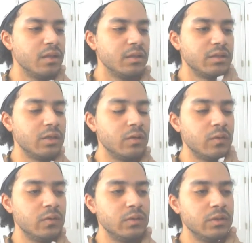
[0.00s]

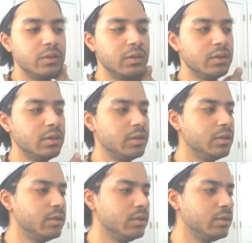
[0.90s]
So
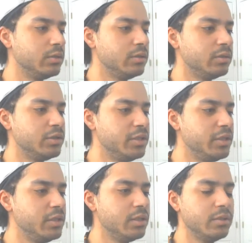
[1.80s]

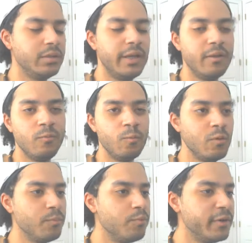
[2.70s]
she, at
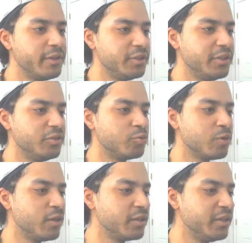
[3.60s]
one point she's
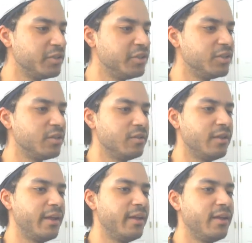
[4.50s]
drunk, then she's
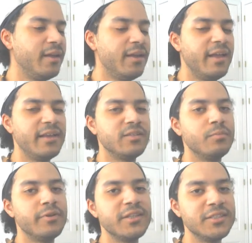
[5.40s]
like, has a
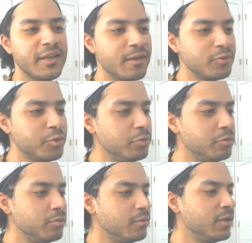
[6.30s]
breast out
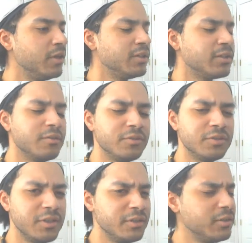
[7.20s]
too. So,
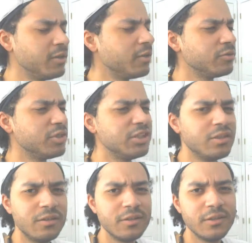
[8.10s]
you know, she's
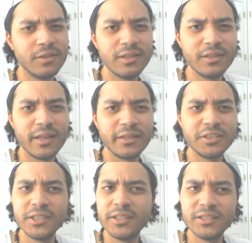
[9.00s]
like,
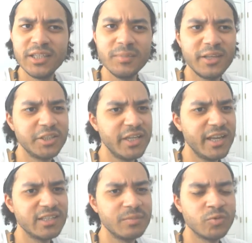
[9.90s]
she, it seemed like she
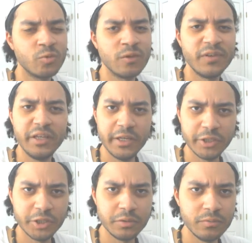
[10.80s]
has some sort of an
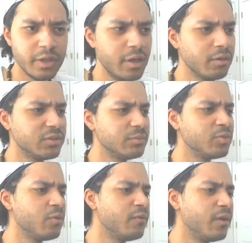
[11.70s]
issue, you know, some
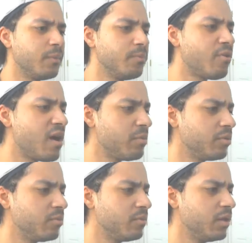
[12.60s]
sort of a
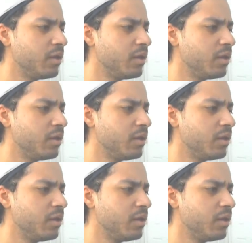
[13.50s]
problem.